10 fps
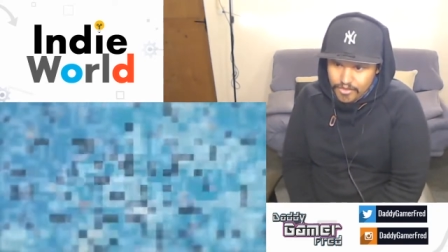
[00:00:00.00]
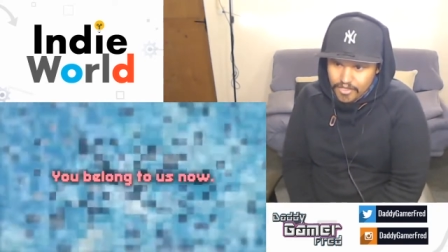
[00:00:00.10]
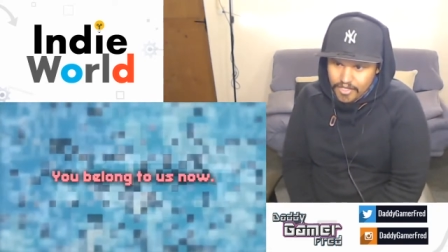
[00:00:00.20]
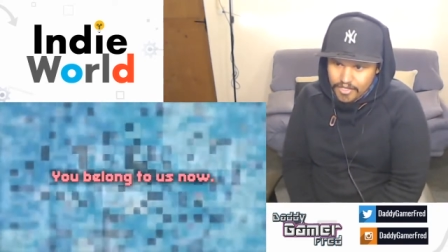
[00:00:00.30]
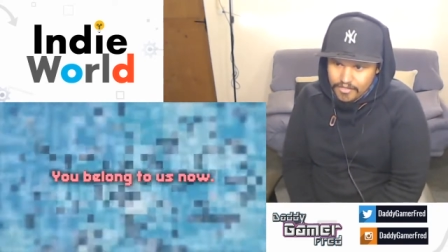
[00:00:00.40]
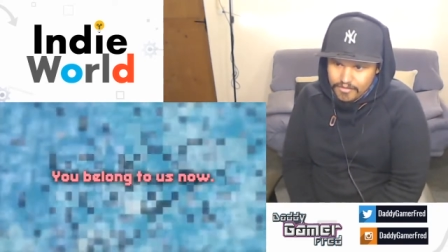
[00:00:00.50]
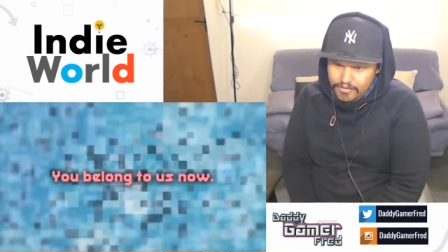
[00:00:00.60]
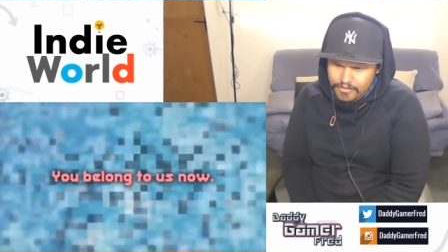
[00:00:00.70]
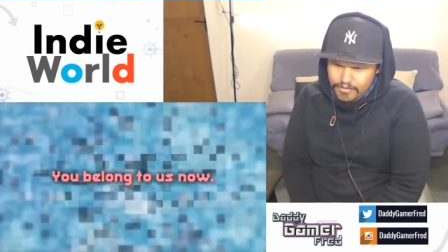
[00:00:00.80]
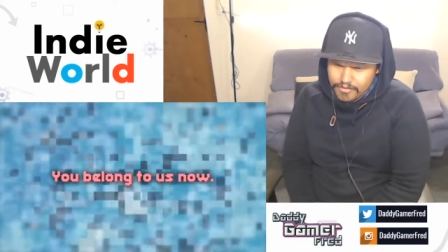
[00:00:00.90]
You are none.
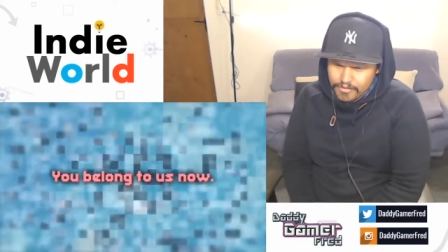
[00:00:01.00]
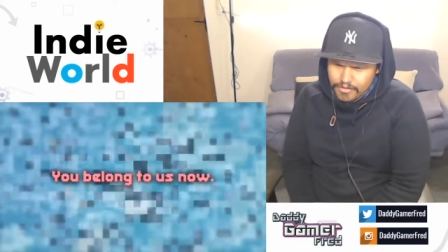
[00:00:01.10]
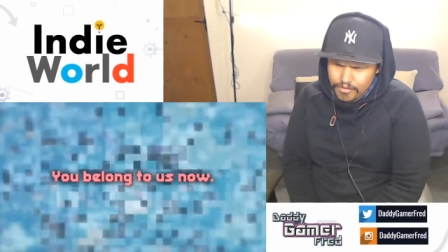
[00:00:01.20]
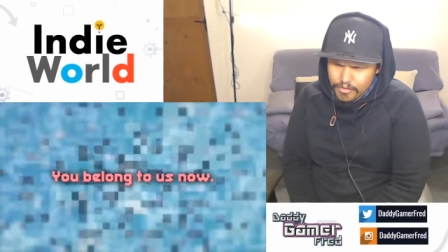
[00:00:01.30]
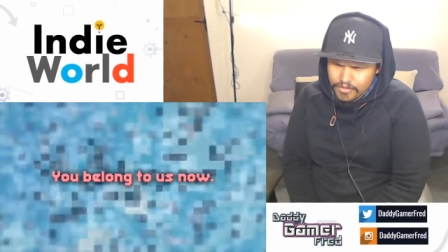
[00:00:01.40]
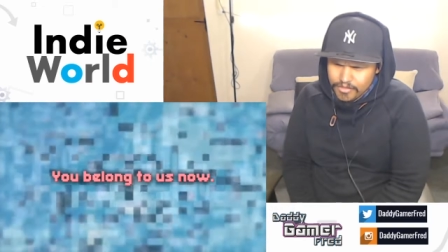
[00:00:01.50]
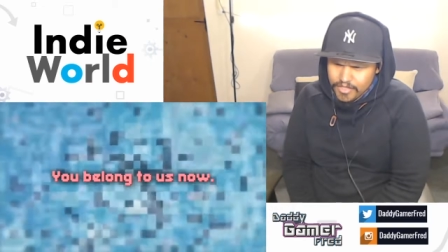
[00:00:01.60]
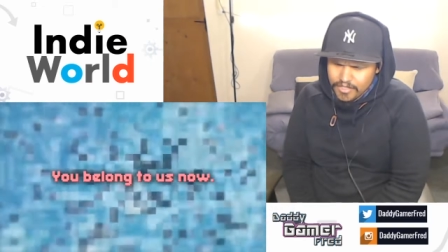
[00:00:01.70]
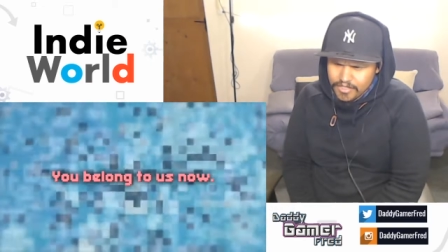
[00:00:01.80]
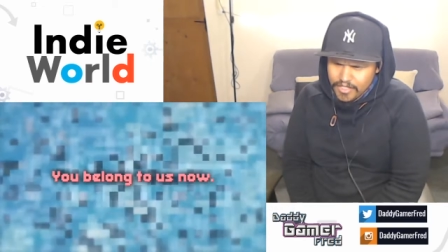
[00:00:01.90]
You belong
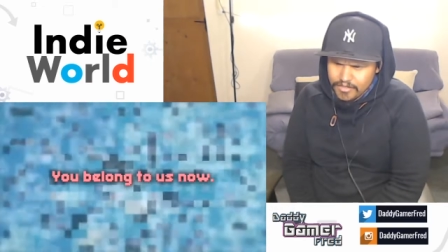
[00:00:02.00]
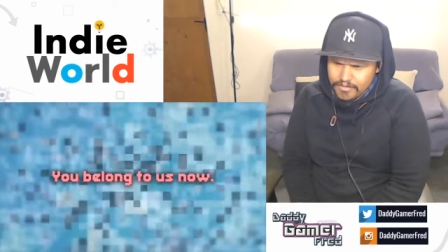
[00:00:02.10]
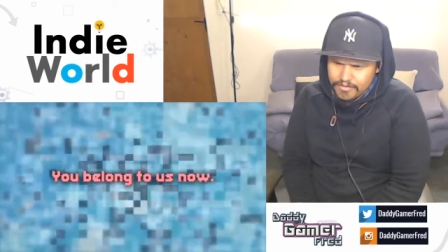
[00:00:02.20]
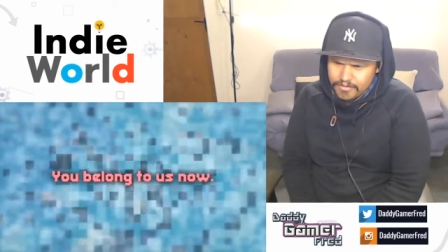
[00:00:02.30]
to us now.